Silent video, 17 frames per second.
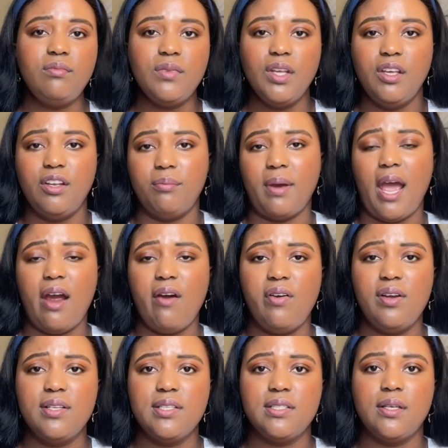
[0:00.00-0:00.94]
in
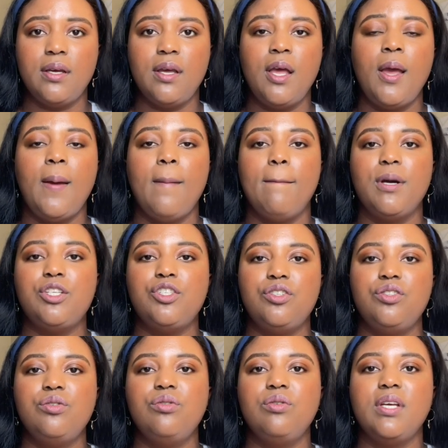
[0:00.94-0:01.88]
Paris, but you
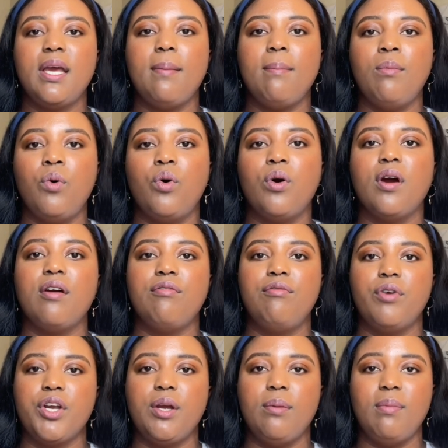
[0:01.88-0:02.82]
do get more
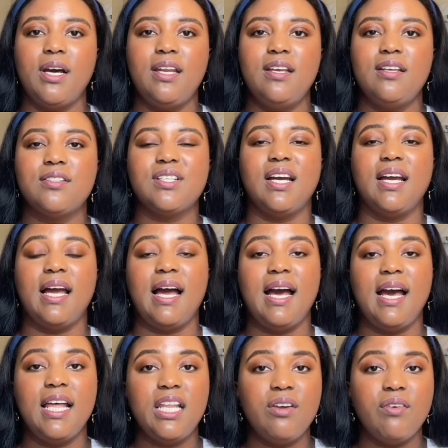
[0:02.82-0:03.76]
for your money. So I
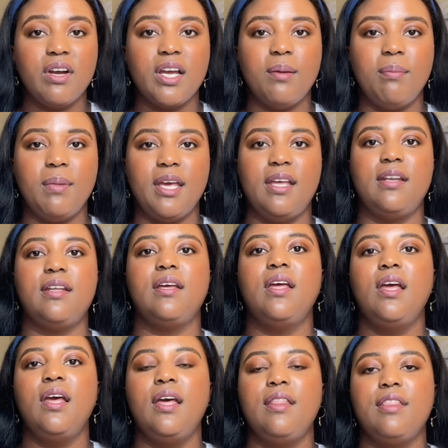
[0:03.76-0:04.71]
highly recommend
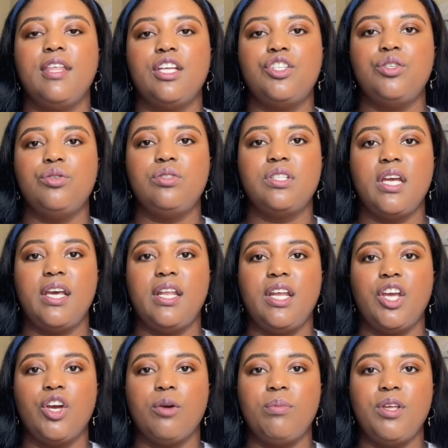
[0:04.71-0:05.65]
that you stay in
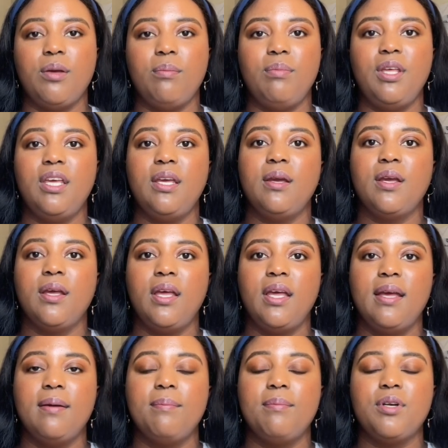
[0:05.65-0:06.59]
Airbnb,
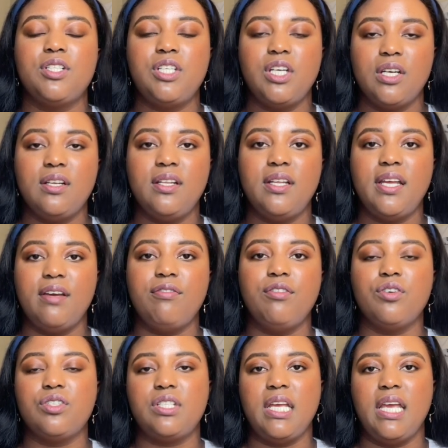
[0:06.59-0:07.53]
particularly if
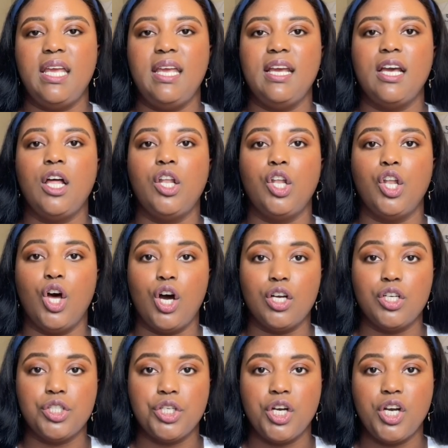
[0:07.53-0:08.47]
you're staying
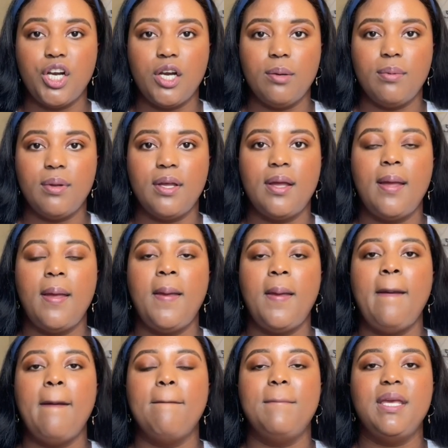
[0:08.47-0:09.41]
long term,
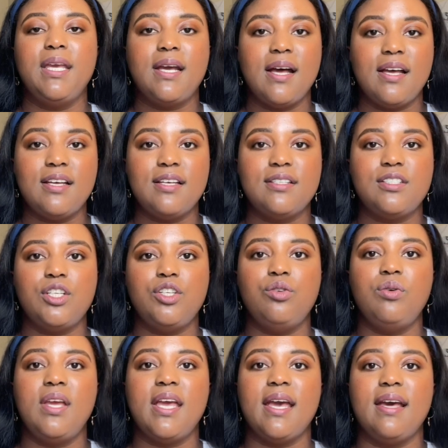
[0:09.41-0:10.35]
because you
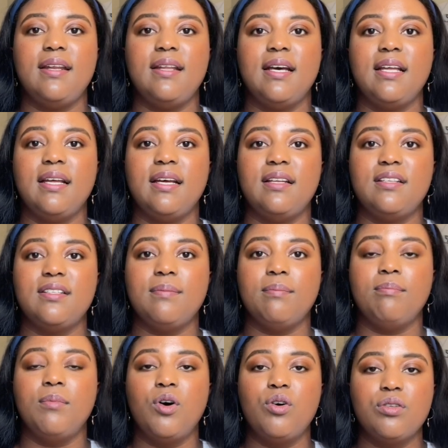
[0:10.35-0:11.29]
get
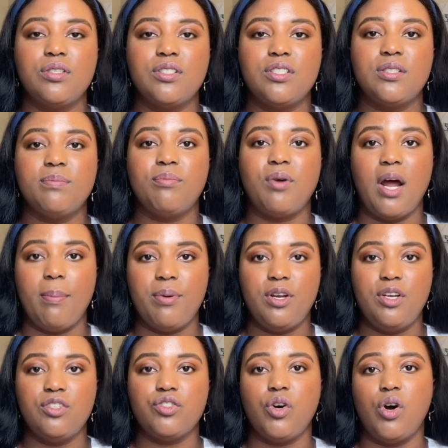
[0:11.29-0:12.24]
most
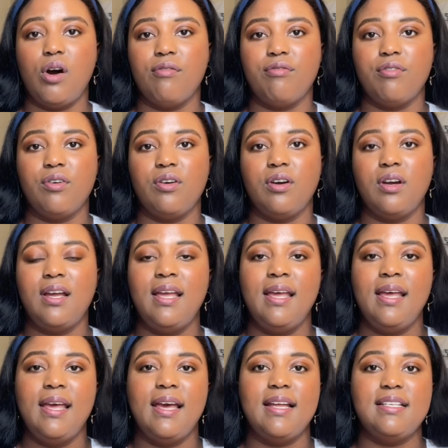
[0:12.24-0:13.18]
properties offer
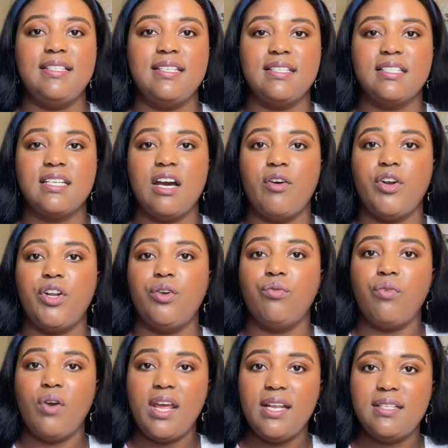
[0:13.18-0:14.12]
a discounted
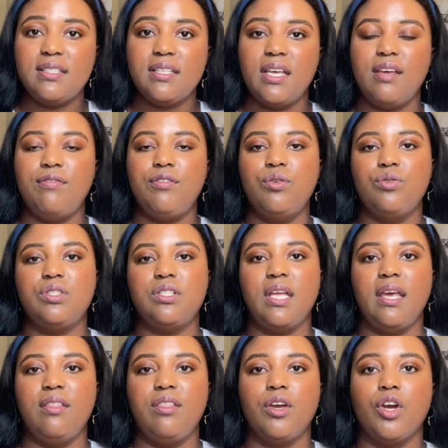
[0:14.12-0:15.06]
rate if you
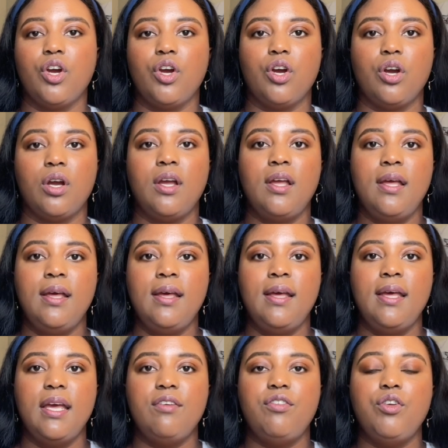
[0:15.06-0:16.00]
stay there,
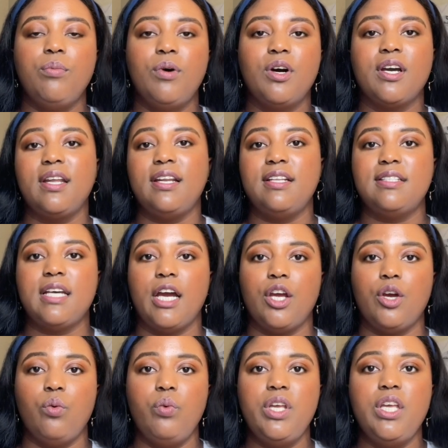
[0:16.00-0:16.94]
if you book an
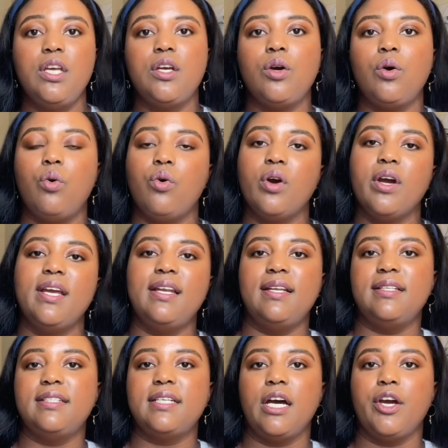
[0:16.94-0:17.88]
entire week or an
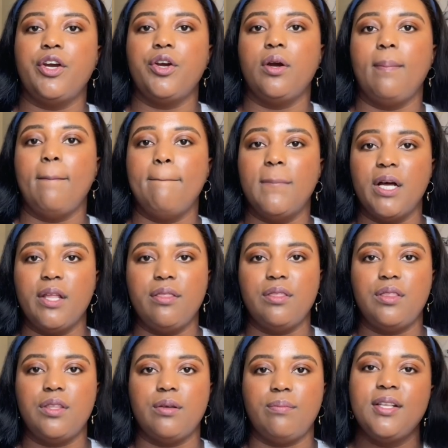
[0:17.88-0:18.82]
entire
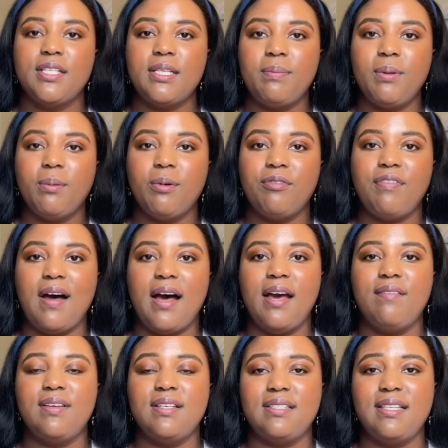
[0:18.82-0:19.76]
month. Tip number
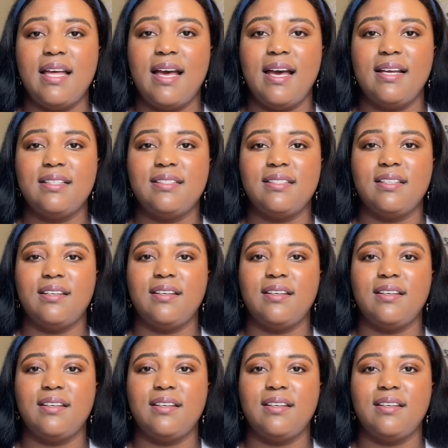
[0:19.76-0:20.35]
five is that